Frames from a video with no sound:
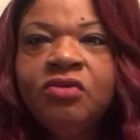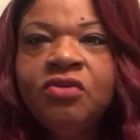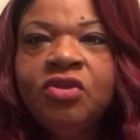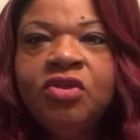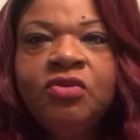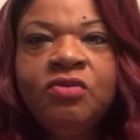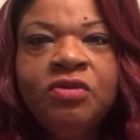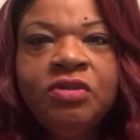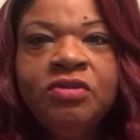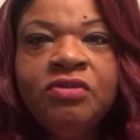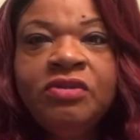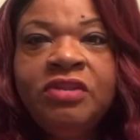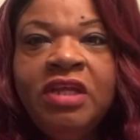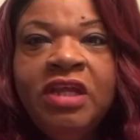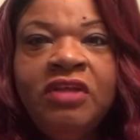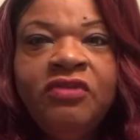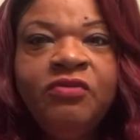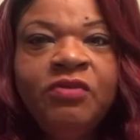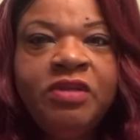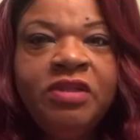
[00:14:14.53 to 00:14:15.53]
cute little
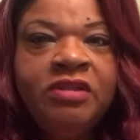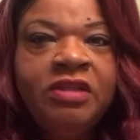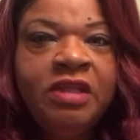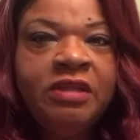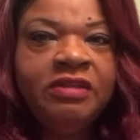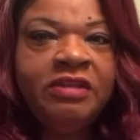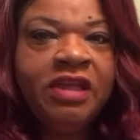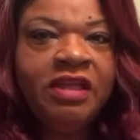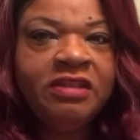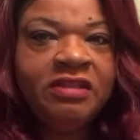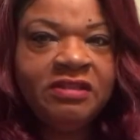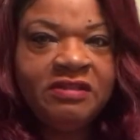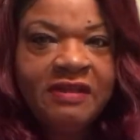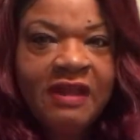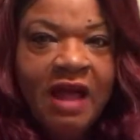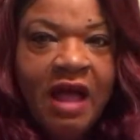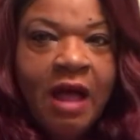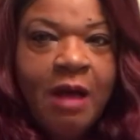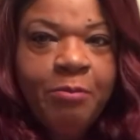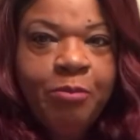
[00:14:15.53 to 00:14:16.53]
things with it. They take the
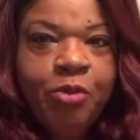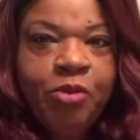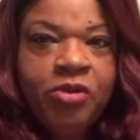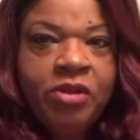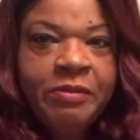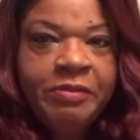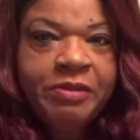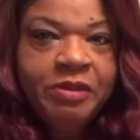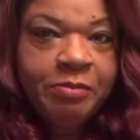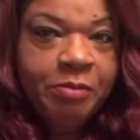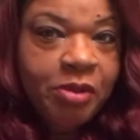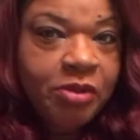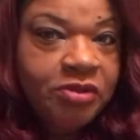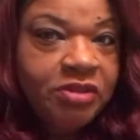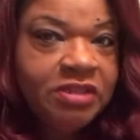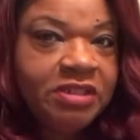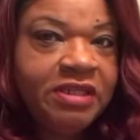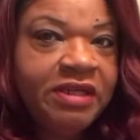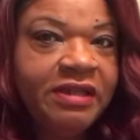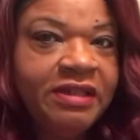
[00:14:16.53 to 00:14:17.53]
top, pull up in a
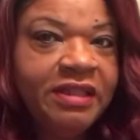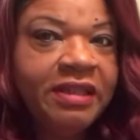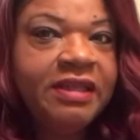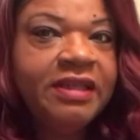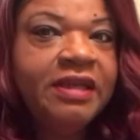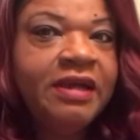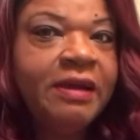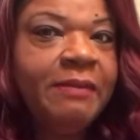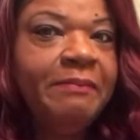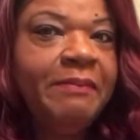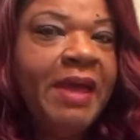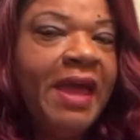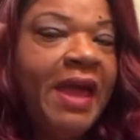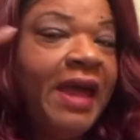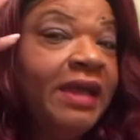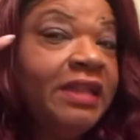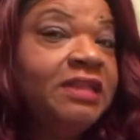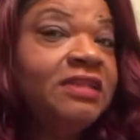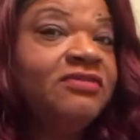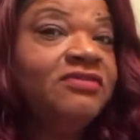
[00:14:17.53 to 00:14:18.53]
ponytail, let it come
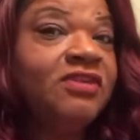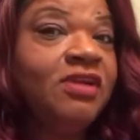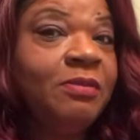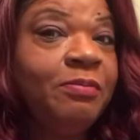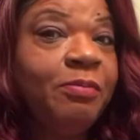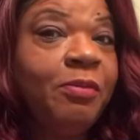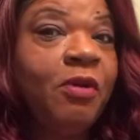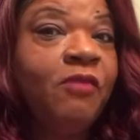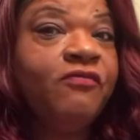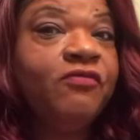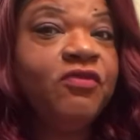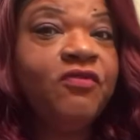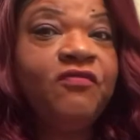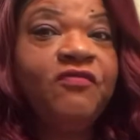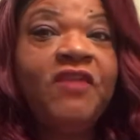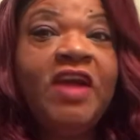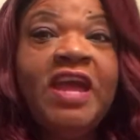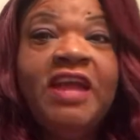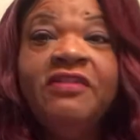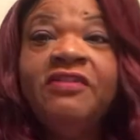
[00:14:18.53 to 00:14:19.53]
back, and it's up off your
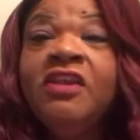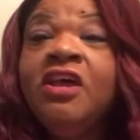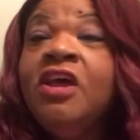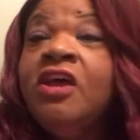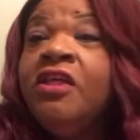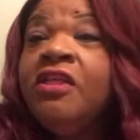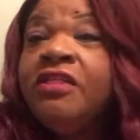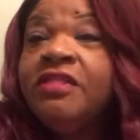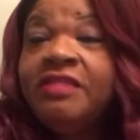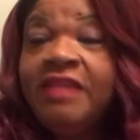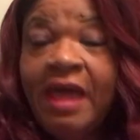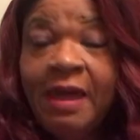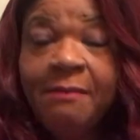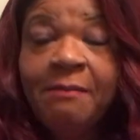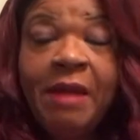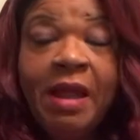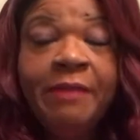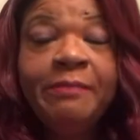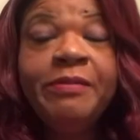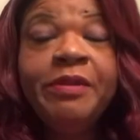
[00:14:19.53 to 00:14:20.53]
face.
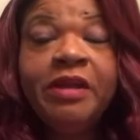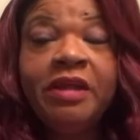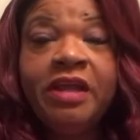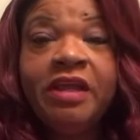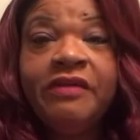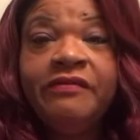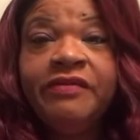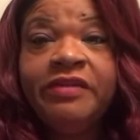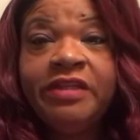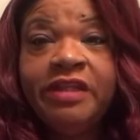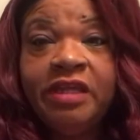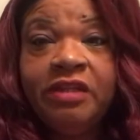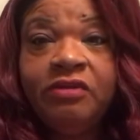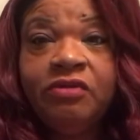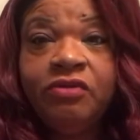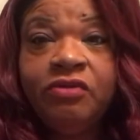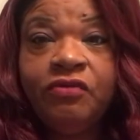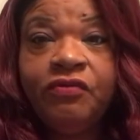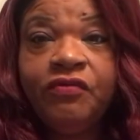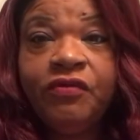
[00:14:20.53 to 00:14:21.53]
That might be an everyday
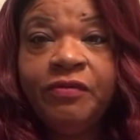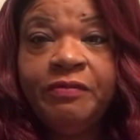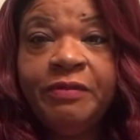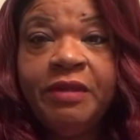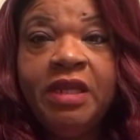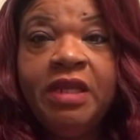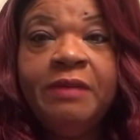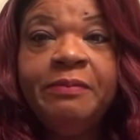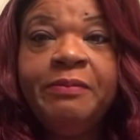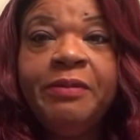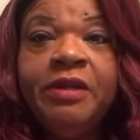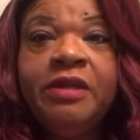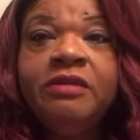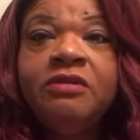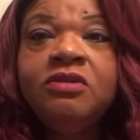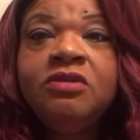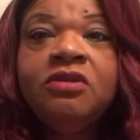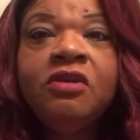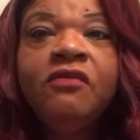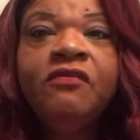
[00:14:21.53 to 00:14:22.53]
look for me.
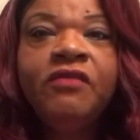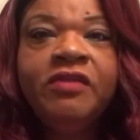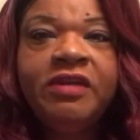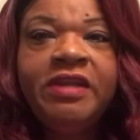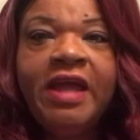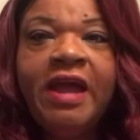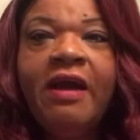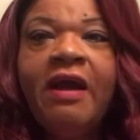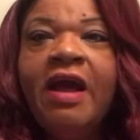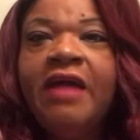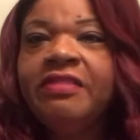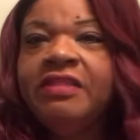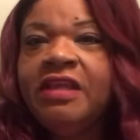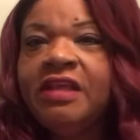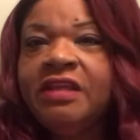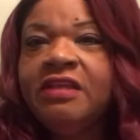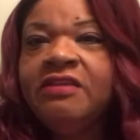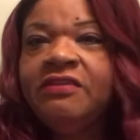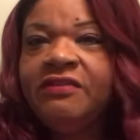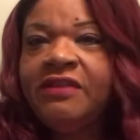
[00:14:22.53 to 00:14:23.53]
But, you know, for now, I
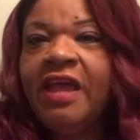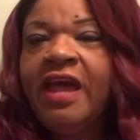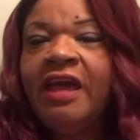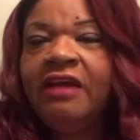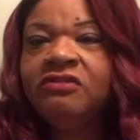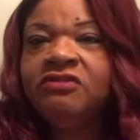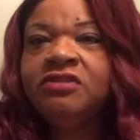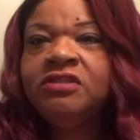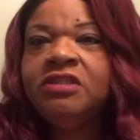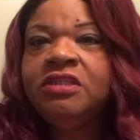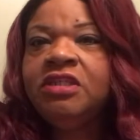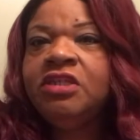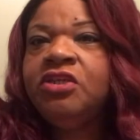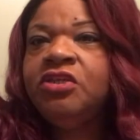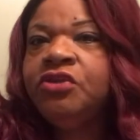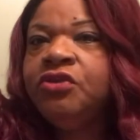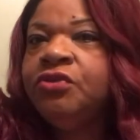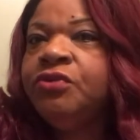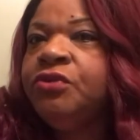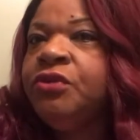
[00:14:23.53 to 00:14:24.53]
think it is actually
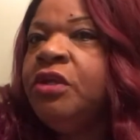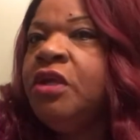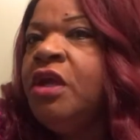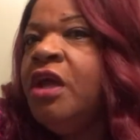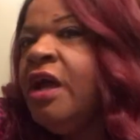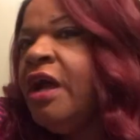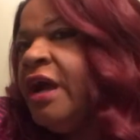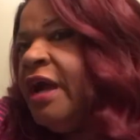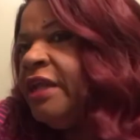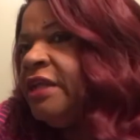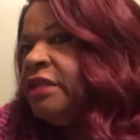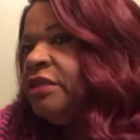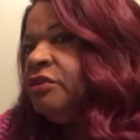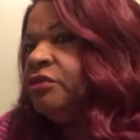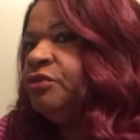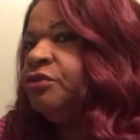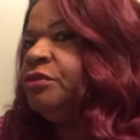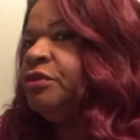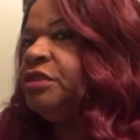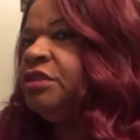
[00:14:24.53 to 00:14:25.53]
cute. I didn't
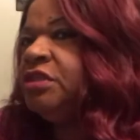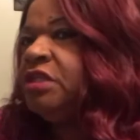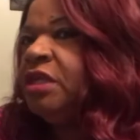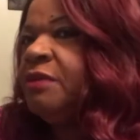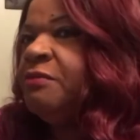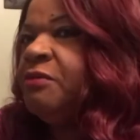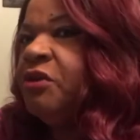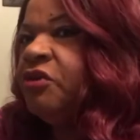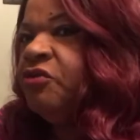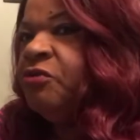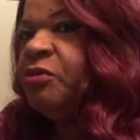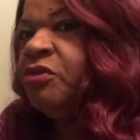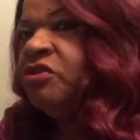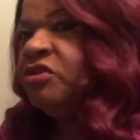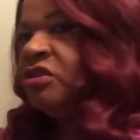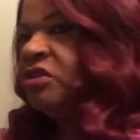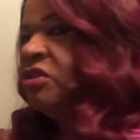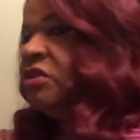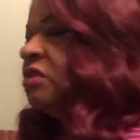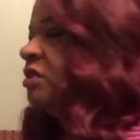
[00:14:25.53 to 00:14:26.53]
do anything much, but
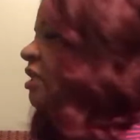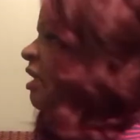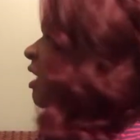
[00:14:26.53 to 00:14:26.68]
just